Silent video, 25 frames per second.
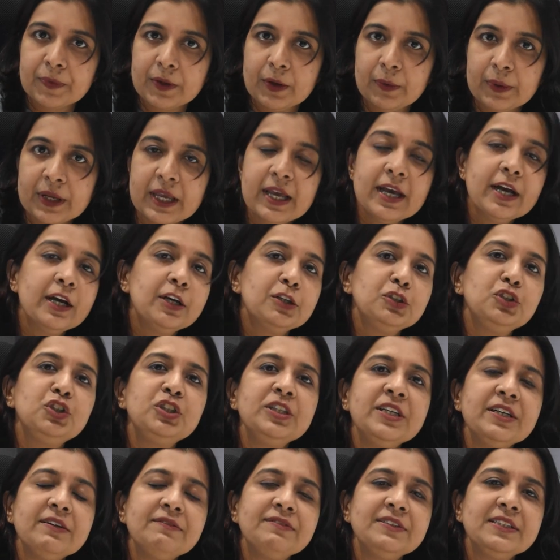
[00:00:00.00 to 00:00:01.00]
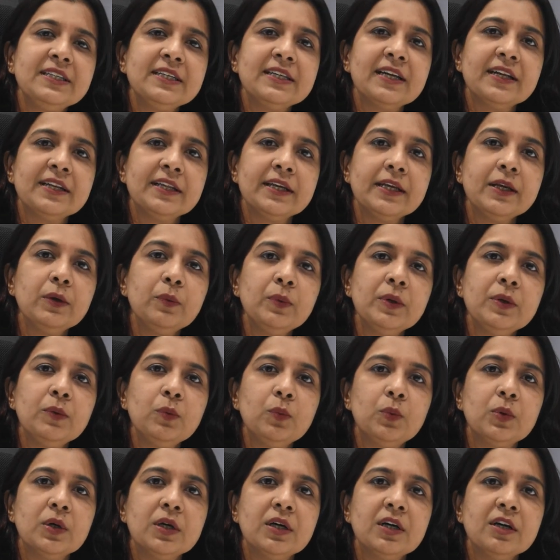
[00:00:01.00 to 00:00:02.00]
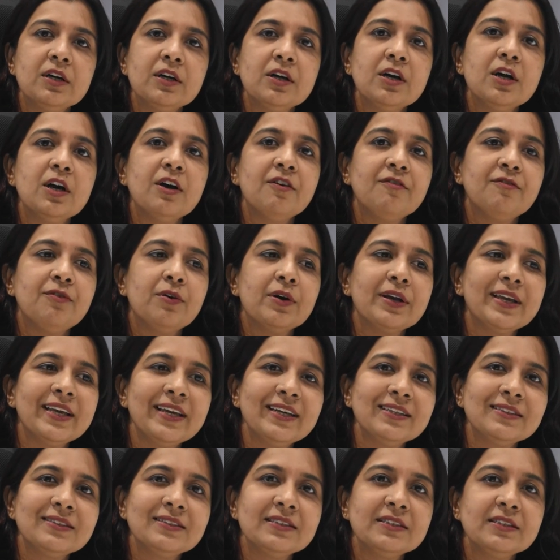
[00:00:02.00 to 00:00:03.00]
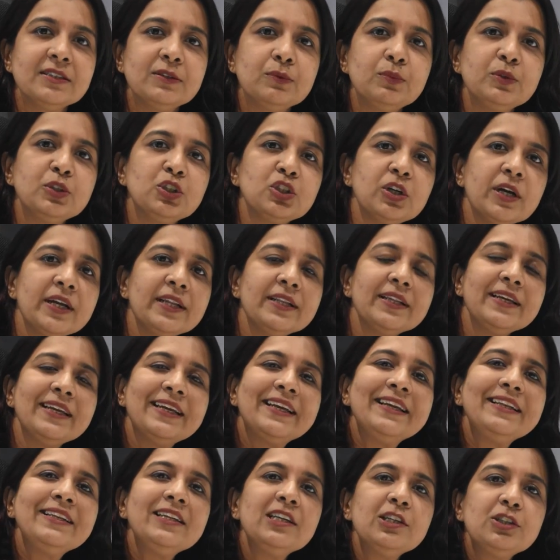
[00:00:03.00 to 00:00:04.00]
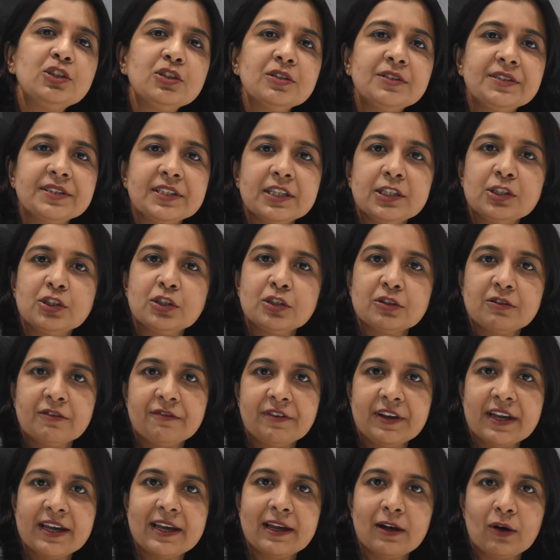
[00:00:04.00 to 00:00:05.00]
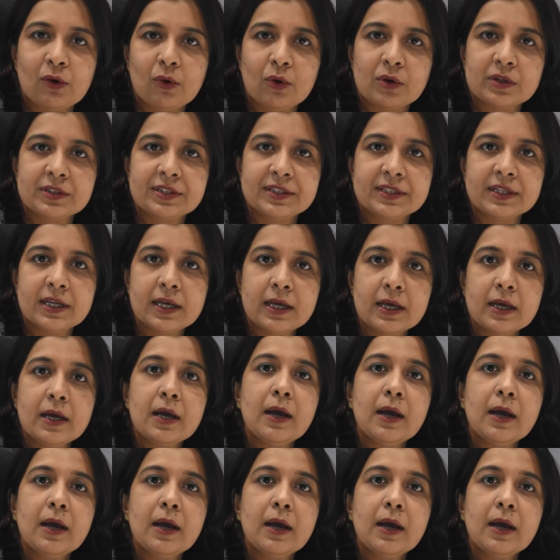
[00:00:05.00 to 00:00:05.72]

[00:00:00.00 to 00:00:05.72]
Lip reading: Okay. GFC can even work for cases which are in the initial stages of hair loss.